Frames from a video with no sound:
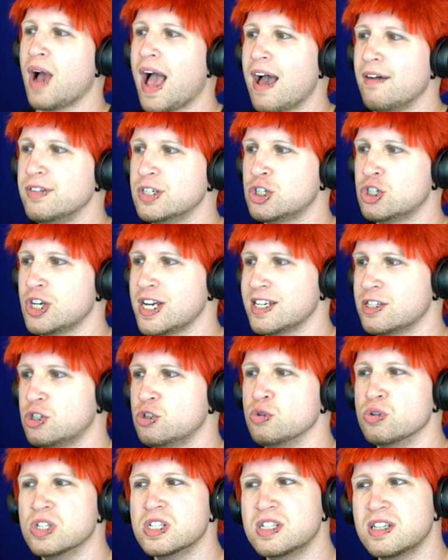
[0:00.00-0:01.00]
have a chance
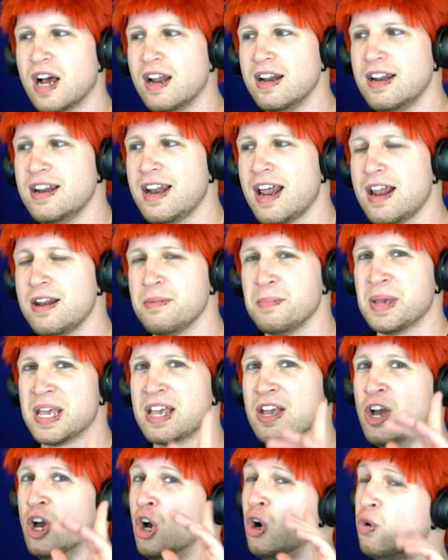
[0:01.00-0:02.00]
to stun an
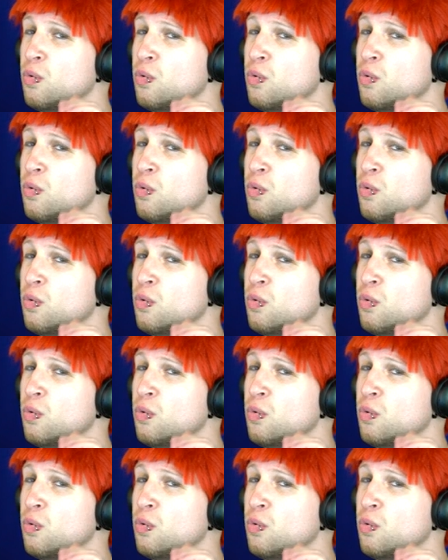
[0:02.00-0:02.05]
enemy